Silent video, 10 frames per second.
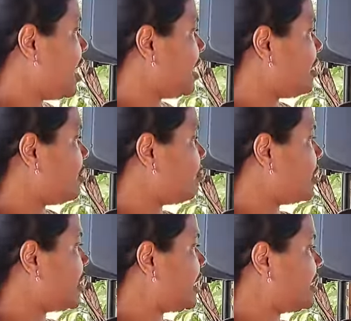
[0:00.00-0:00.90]

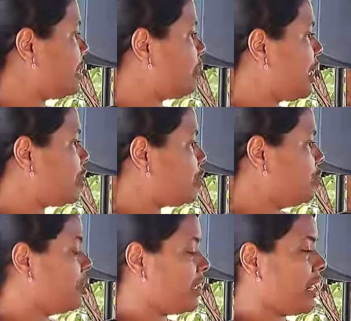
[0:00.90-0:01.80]
Uh, there is a big
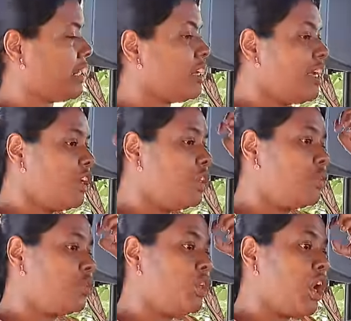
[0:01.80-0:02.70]
tumor, and
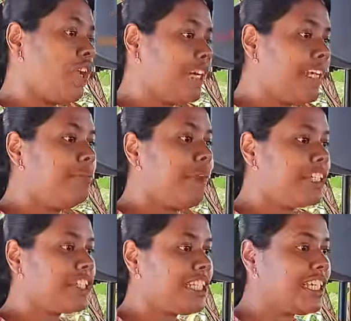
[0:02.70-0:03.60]
you, you're already
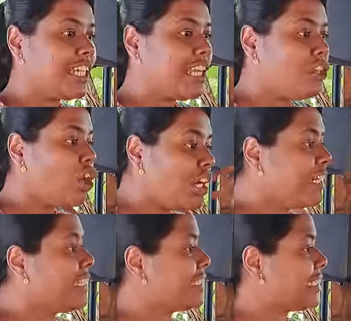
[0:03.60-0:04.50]
imagining and you're
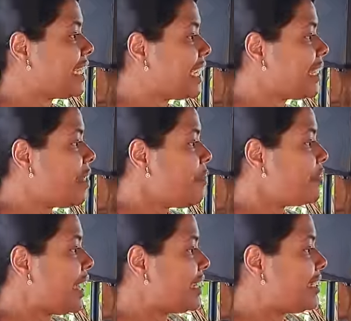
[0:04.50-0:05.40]
already seeing
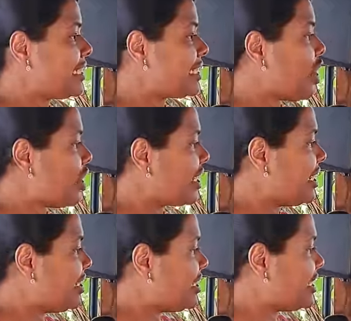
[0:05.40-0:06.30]
that this
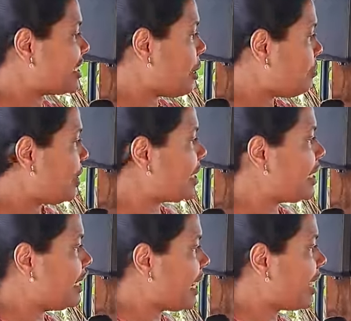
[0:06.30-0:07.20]
organ is
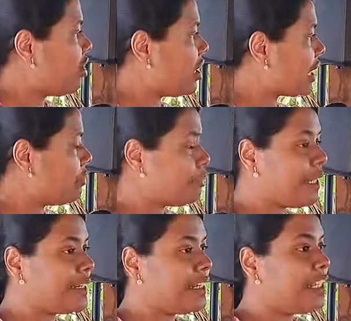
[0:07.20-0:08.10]
completely dead or
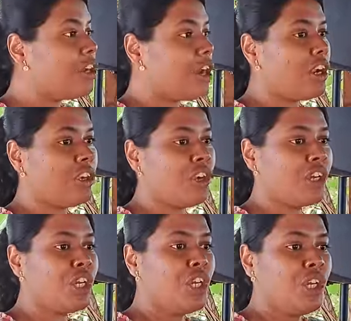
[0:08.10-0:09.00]
completely gone,
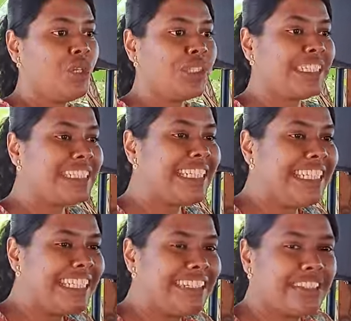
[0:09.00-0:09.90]
or you're
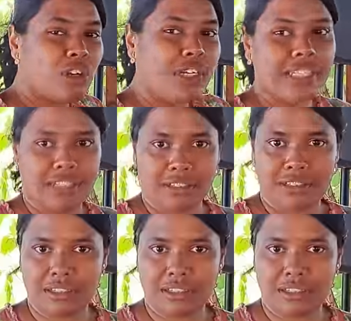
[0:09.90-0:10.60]
seeing it rotten